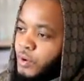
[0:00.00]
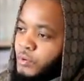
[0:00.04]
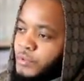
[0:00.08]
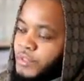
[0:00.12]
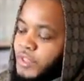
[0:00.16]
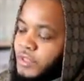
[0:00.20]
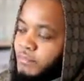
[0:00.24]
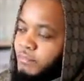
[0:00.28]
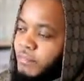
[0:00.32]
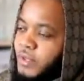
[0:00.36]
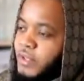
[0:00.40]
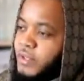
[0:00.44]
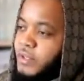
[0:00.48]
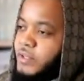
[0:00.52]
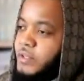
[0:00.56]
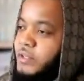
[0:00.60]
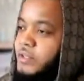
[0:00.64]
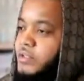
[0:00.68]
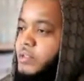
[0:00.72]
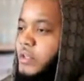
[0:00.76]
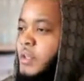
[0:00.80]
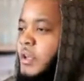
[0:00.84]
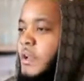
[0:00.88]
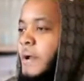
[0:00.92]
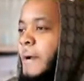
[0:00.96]
I always had
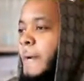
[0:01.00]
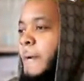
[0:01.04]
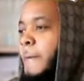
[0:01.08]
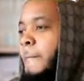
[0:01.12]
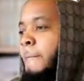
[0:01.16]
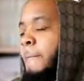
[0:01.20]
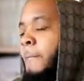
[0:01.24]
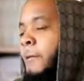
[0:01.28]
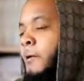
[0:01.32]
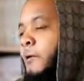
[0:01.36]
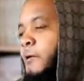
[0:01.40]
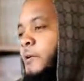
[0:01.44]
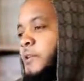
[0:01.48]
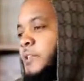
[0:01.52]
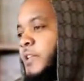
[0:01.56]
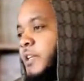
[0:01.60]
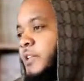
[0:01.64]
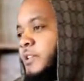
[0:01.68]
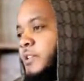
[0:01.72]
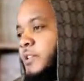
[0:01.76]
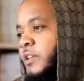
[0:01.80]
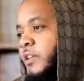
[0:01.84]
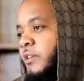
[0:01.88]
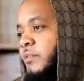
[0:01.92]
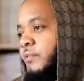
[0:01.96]
manners, always
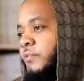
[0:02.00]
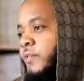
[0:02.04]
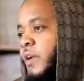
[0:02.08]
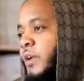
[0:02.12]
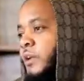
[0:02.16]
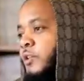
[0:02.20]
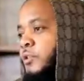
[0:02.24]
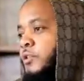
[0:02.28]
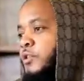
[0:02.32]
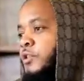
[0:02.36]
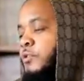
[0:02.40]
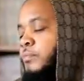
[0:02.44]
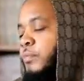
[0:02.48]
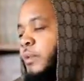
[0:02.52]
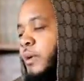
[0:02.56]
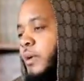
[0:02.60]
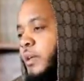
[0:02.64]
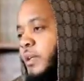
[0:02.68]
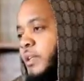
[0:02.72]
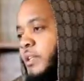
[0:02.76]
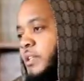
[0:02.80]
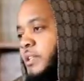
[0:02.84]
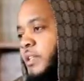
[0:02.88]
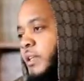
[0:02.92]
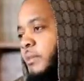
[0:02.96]
had certain values, but
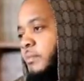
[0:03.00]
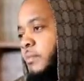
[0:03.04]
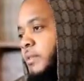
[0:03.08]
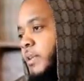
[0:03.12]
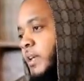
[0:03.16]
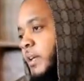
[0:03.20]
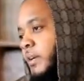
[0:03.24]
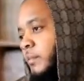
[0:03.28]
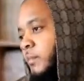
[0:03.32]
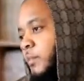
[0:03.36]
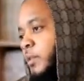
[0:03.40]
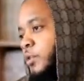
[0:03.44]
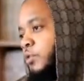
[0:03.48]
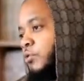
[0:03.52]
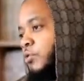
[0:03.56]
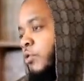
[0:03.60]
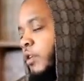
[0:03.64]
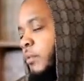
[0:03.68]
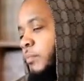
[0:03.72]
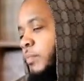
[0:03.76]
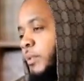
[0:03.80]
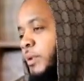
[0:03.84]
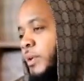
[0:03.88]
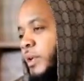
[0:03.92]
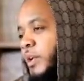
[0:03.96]
at the same time, when you
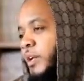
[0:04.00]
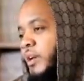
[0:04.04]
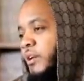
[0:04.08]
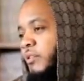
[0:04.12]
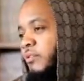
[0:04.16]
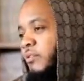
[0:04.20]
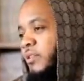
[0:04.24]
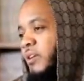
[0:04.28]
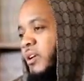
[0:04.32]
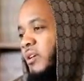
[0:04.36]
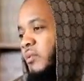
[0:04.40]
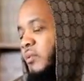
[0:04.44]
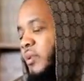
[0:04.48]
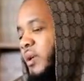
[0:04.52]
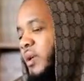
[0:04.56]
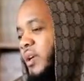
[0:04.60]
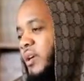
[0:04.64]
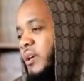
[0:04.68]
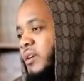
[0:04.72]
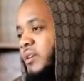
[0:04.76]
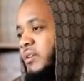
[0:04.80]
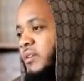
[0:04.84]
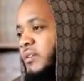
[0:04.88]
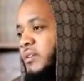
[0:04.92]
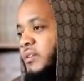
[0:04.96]
grow up in an area
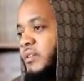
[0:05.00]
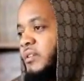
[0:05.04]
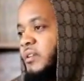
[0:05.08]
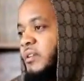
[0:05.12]
where